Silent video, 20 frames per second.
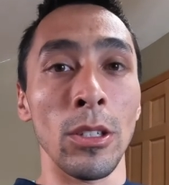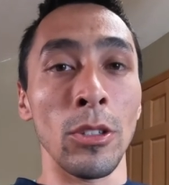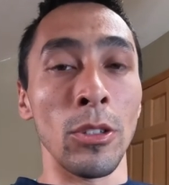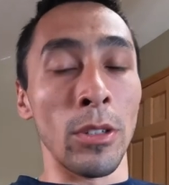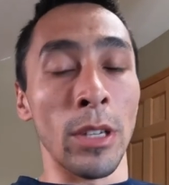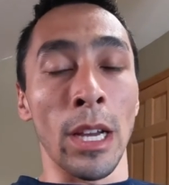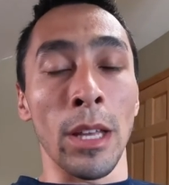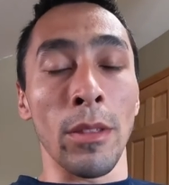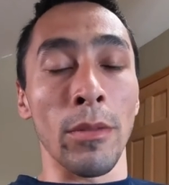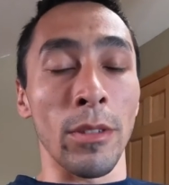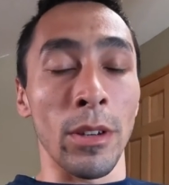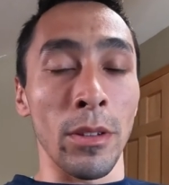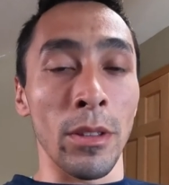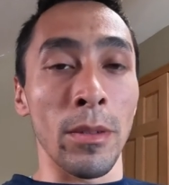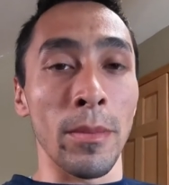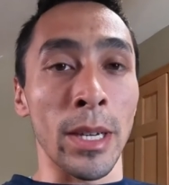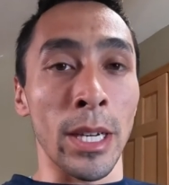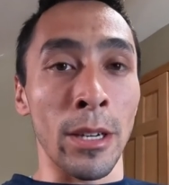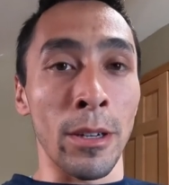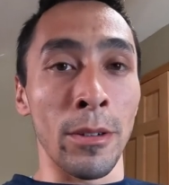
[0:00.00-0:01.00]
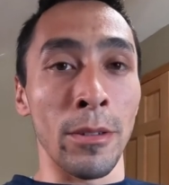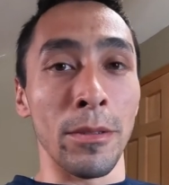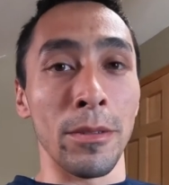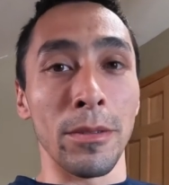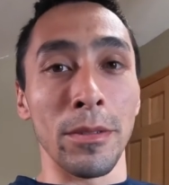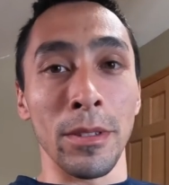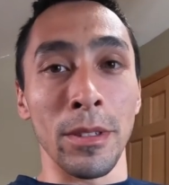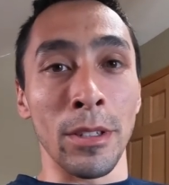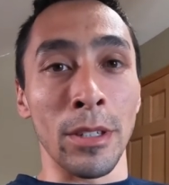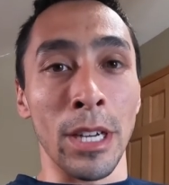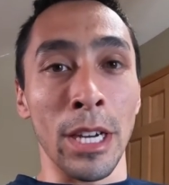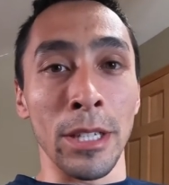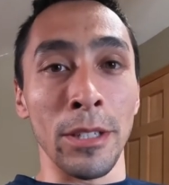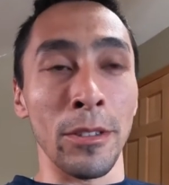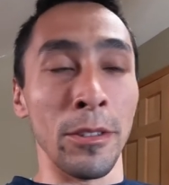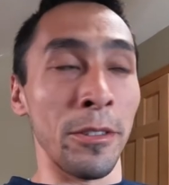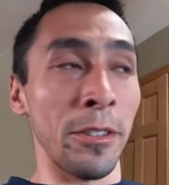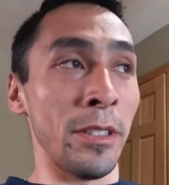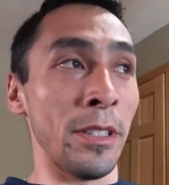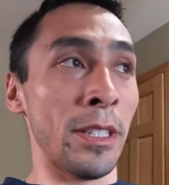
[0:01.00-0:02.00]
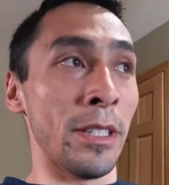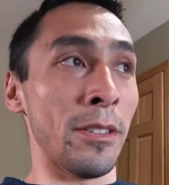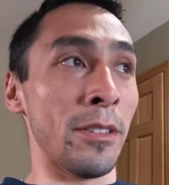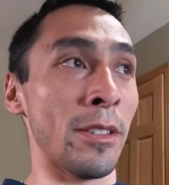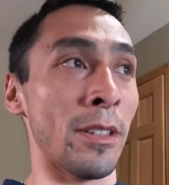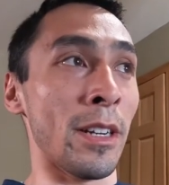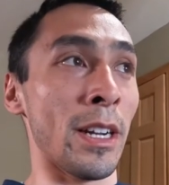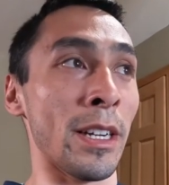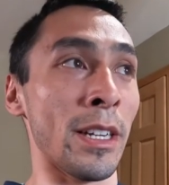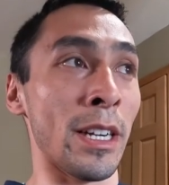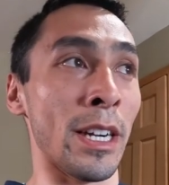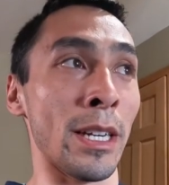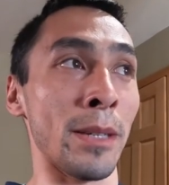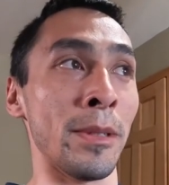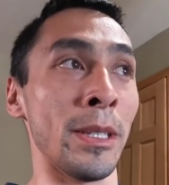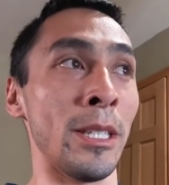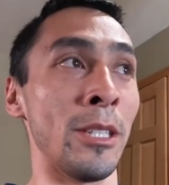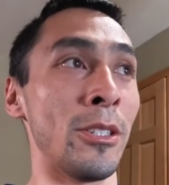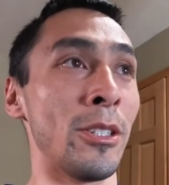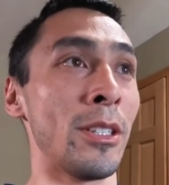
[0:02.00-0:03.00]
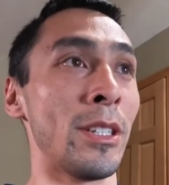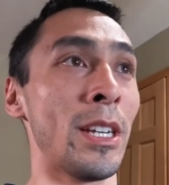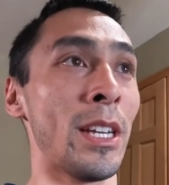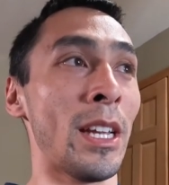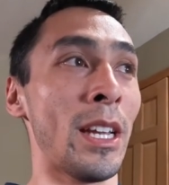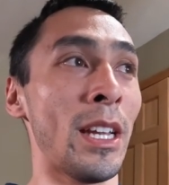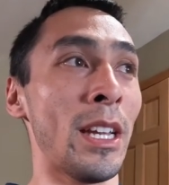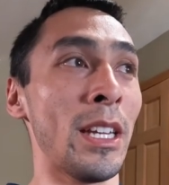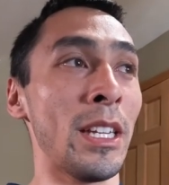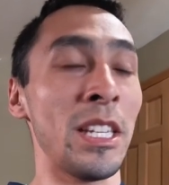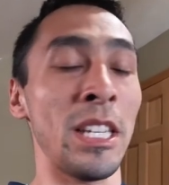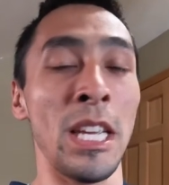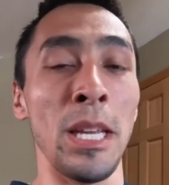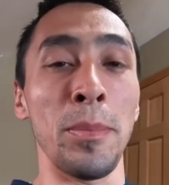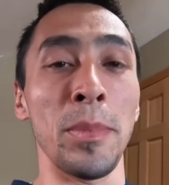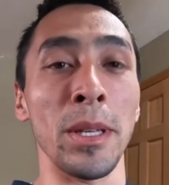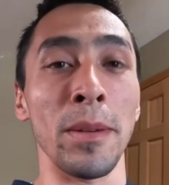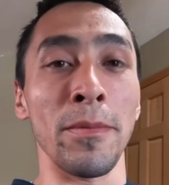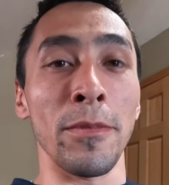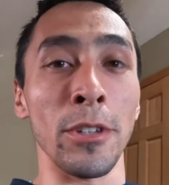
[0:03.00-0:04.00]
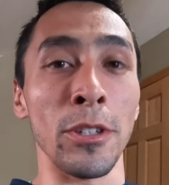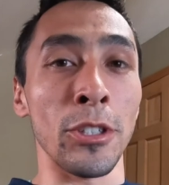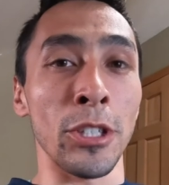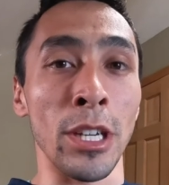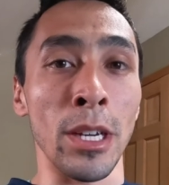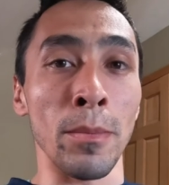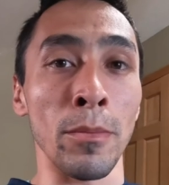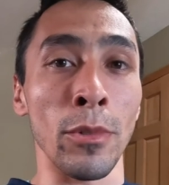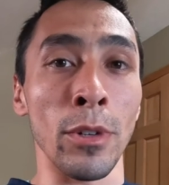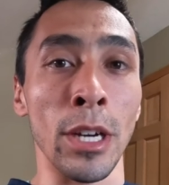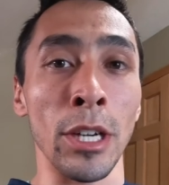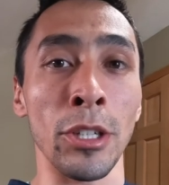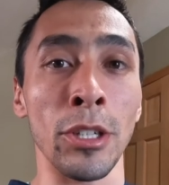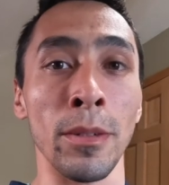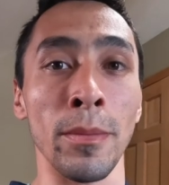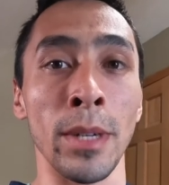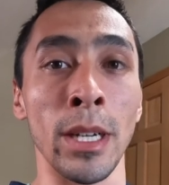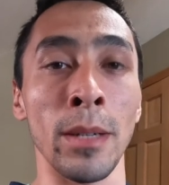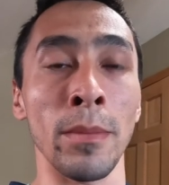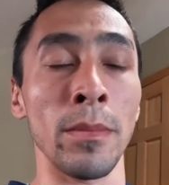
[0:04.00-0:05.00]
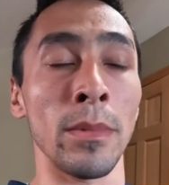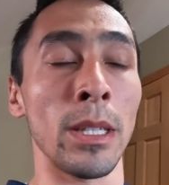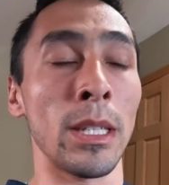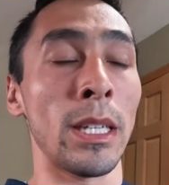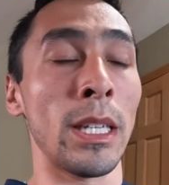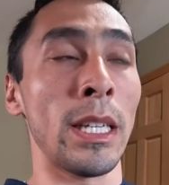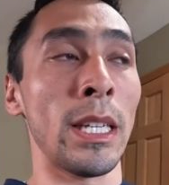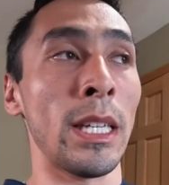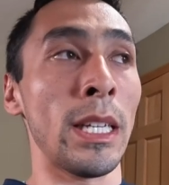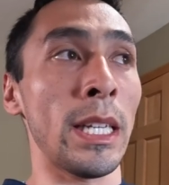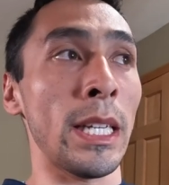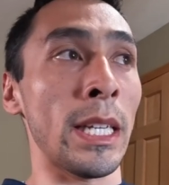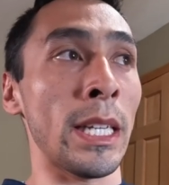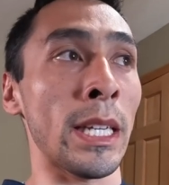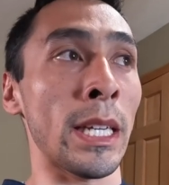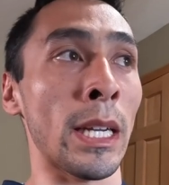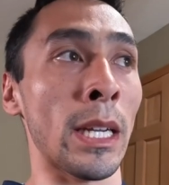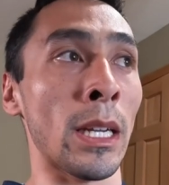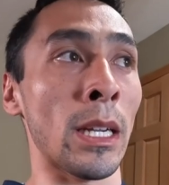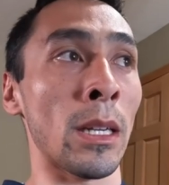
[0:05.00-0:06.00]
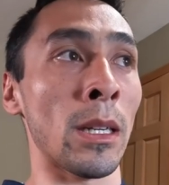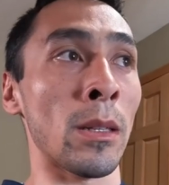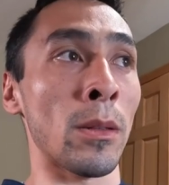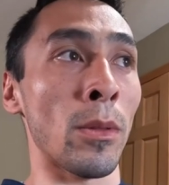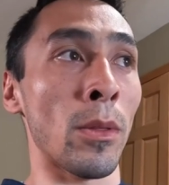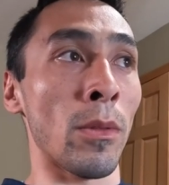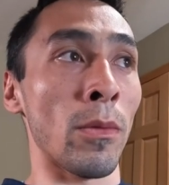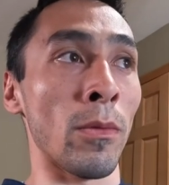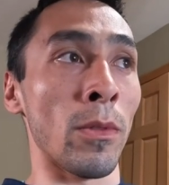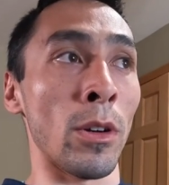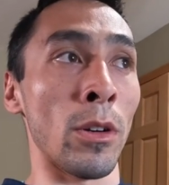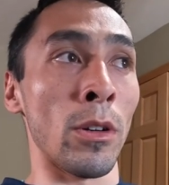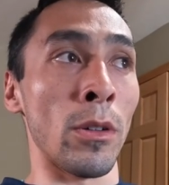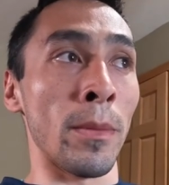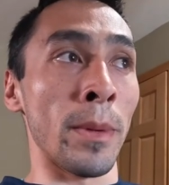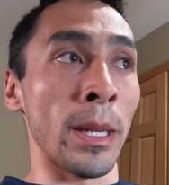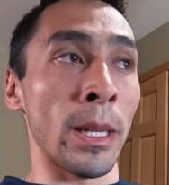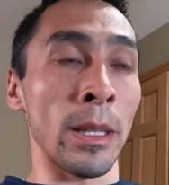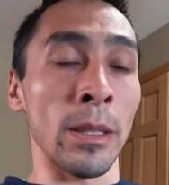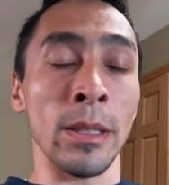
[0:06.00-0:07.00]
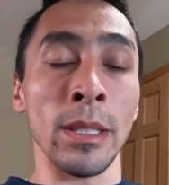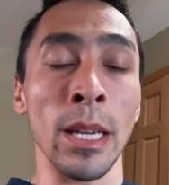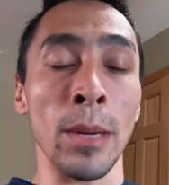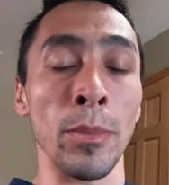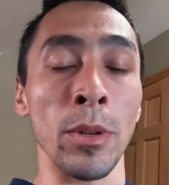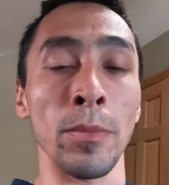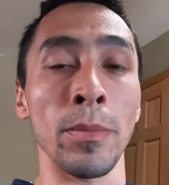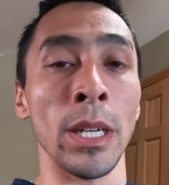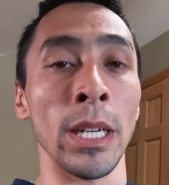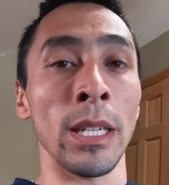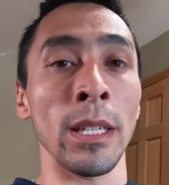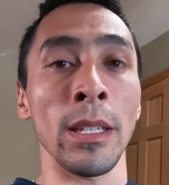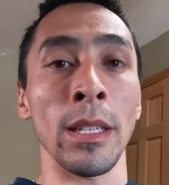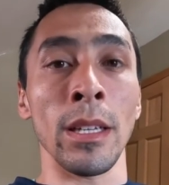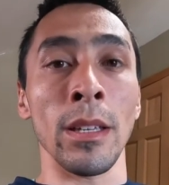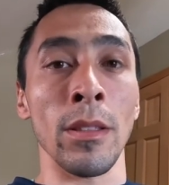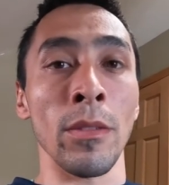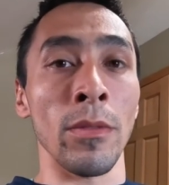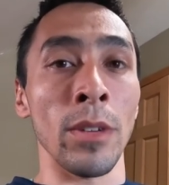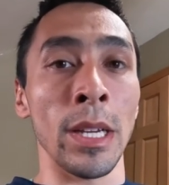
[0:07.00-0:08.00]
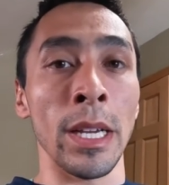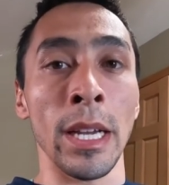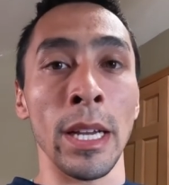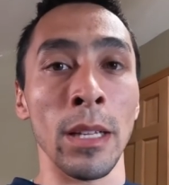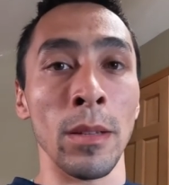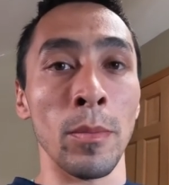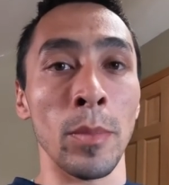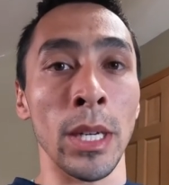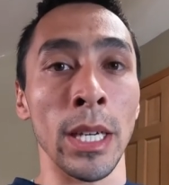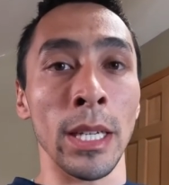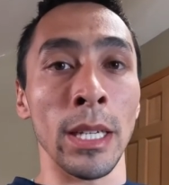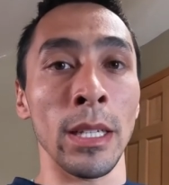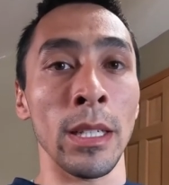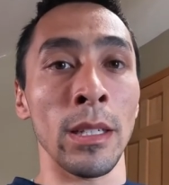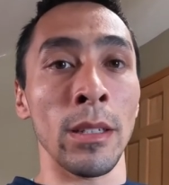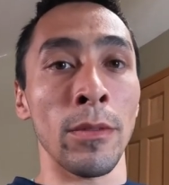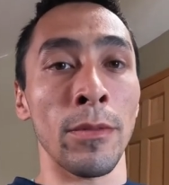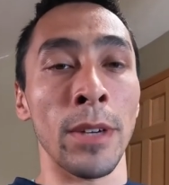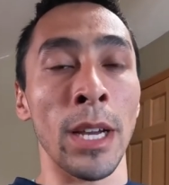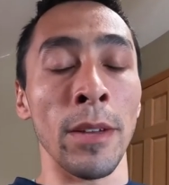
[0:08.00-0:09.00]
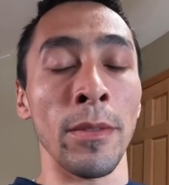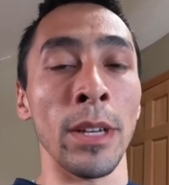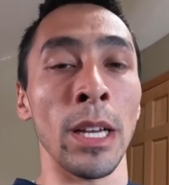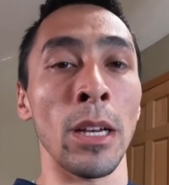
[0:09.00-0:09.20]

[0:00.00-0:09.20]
do not throw them out. They're not useless. They're not garbage. Keep them for chum. Crush them up and throw them in a separate bucket, like a 3 gallon bucket, 5